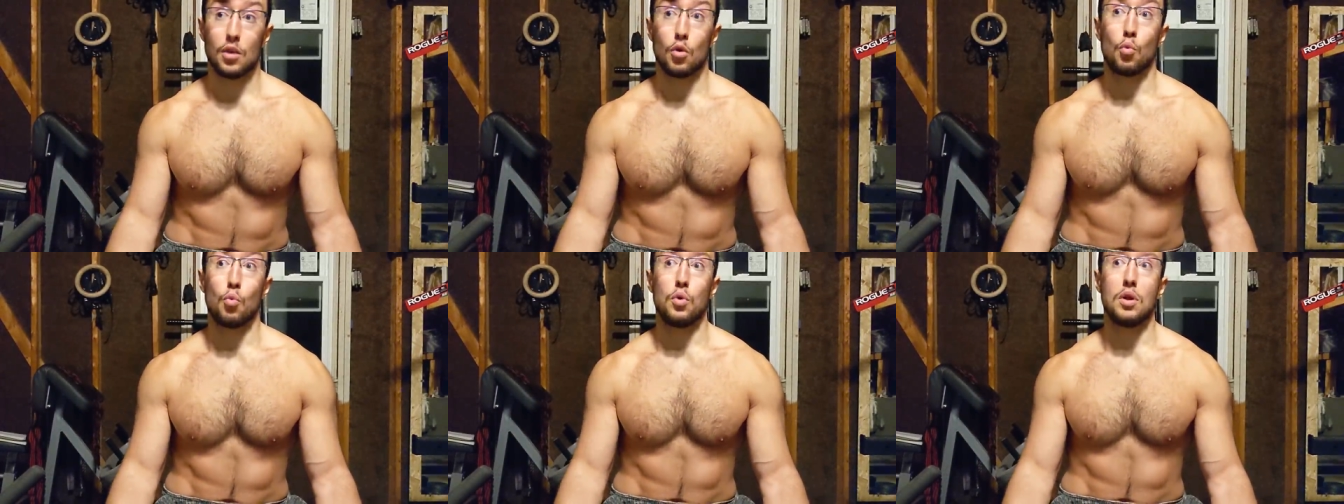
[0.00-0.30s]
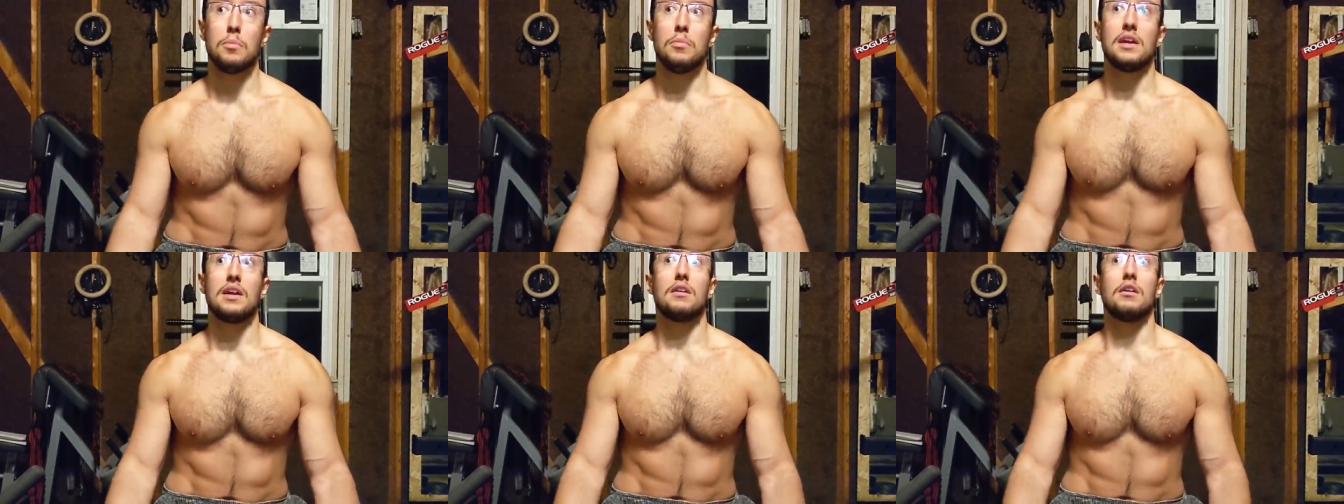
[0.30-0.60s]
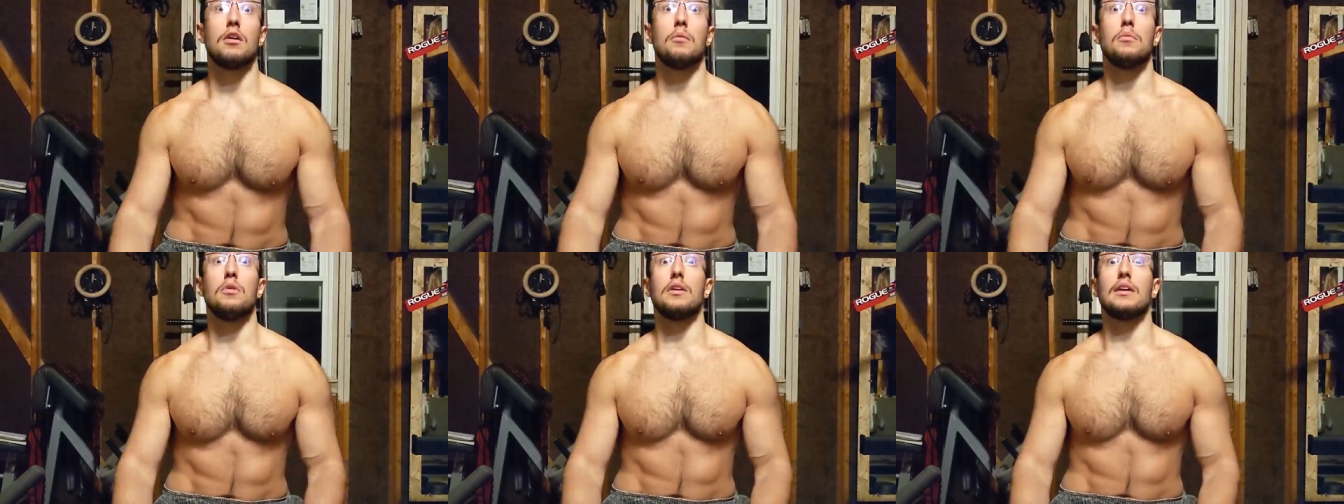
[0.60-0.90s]
we
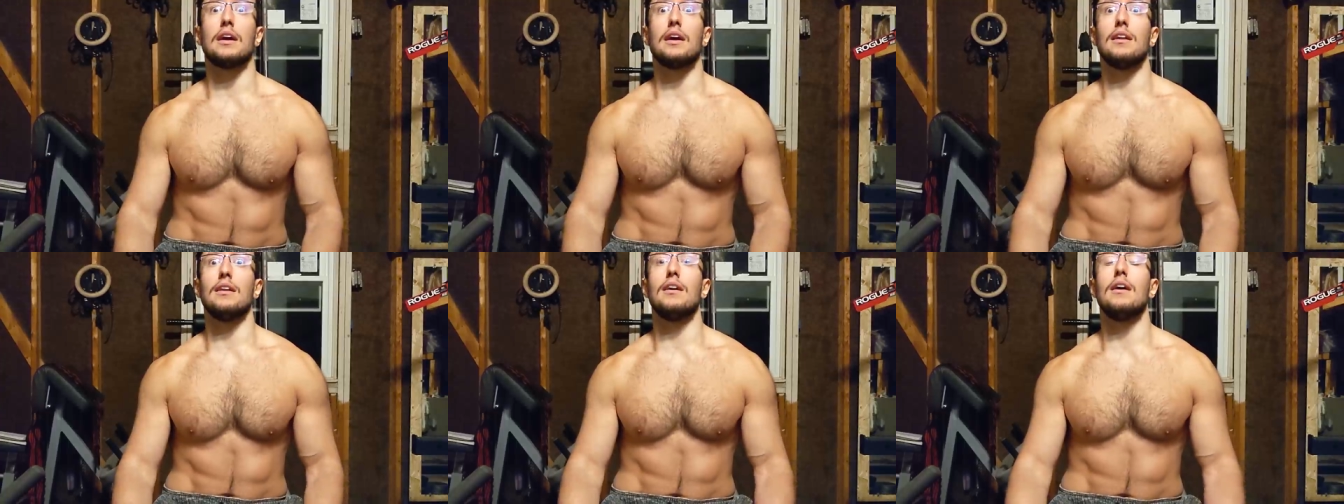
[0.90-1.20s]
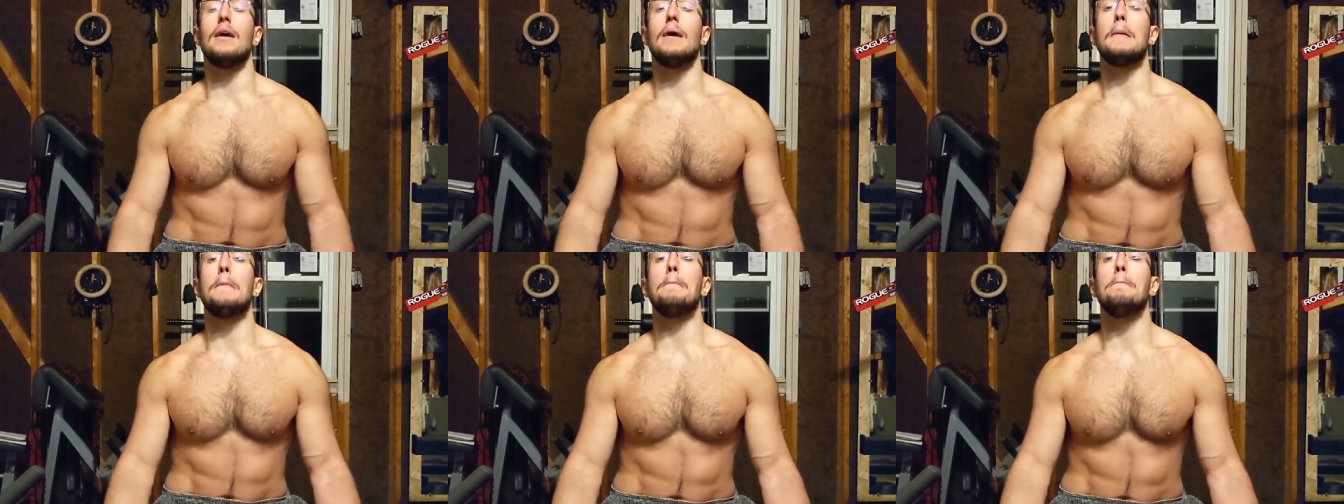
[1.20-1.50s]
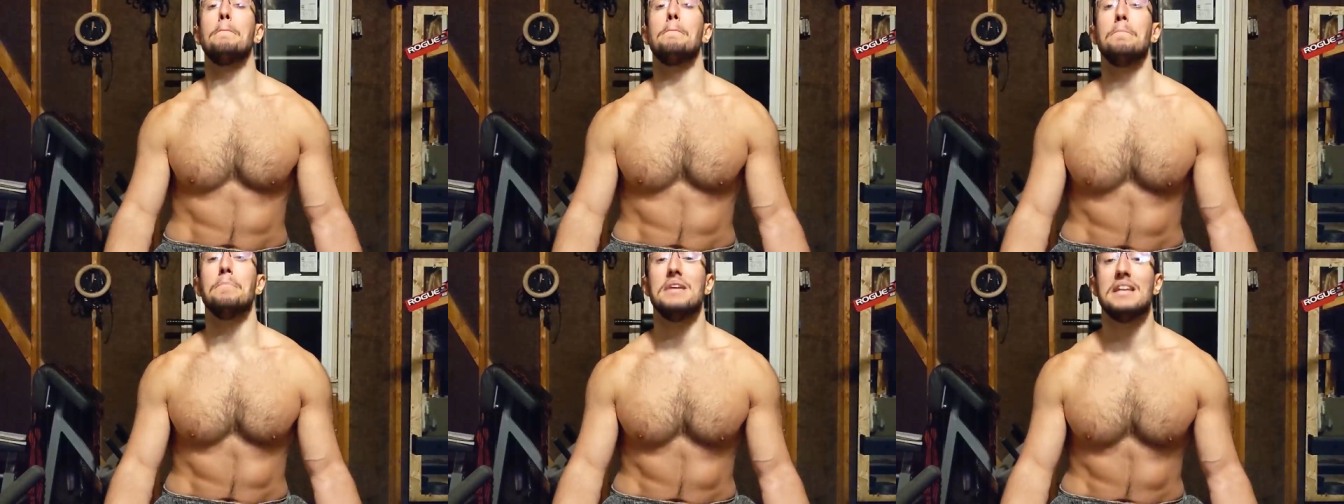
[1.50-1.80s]
become again
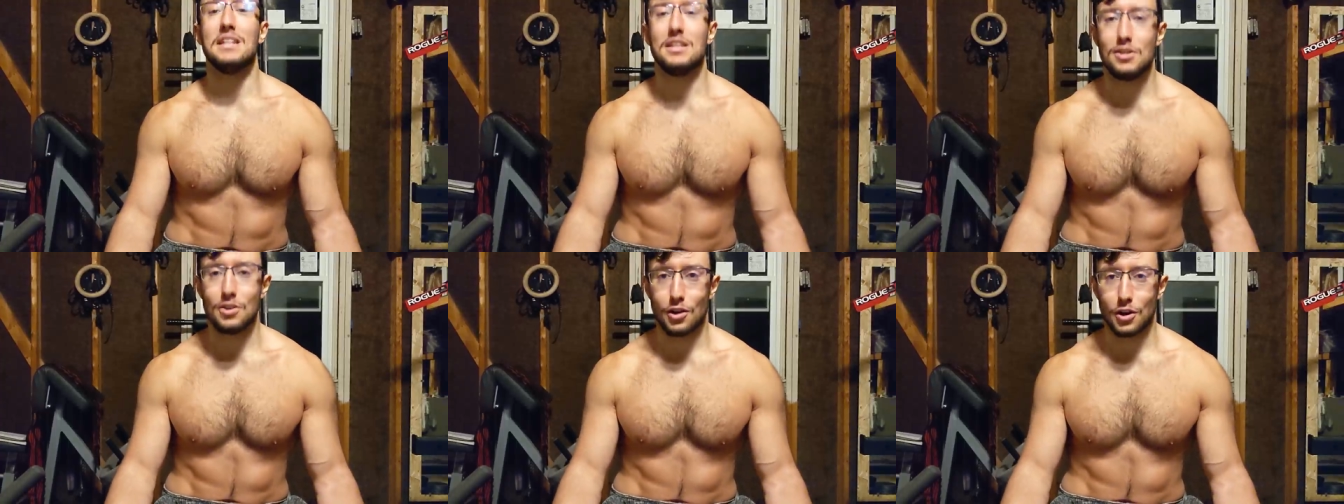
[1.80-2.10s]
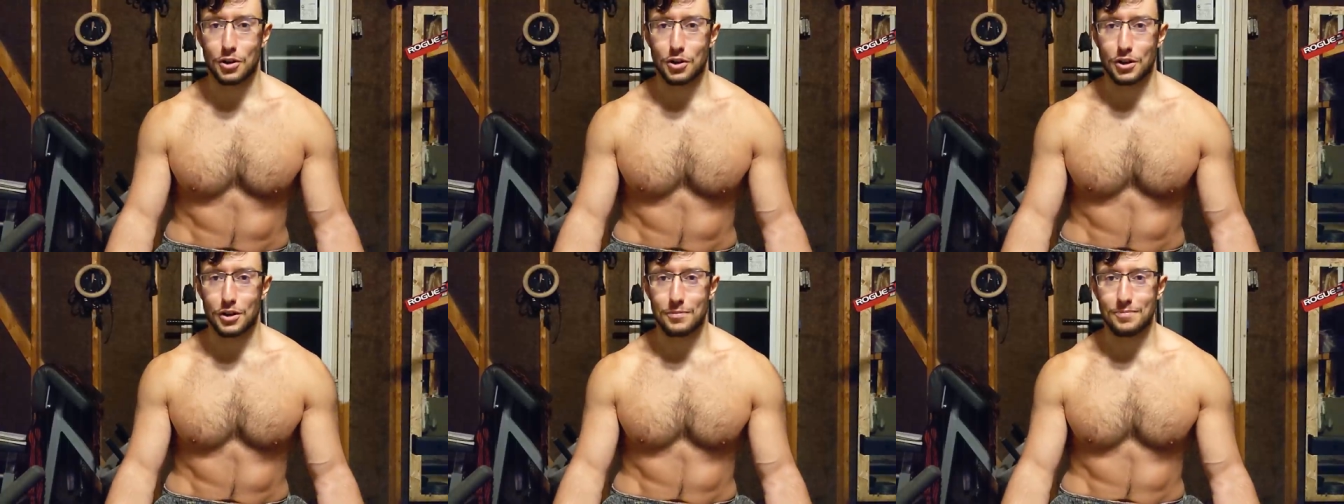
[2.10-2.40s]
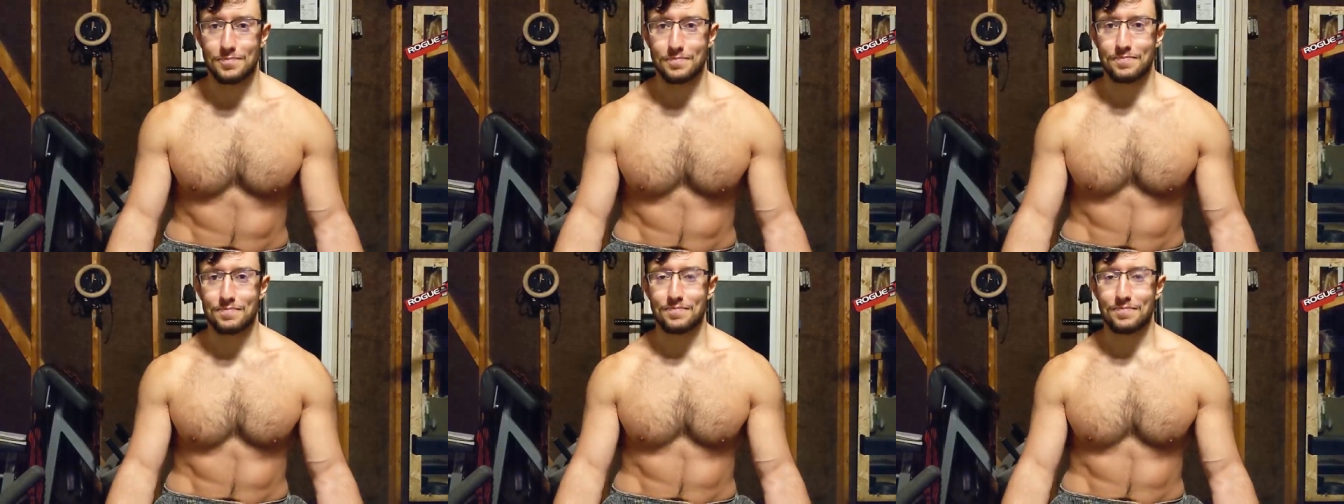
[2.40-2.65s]
mediocre.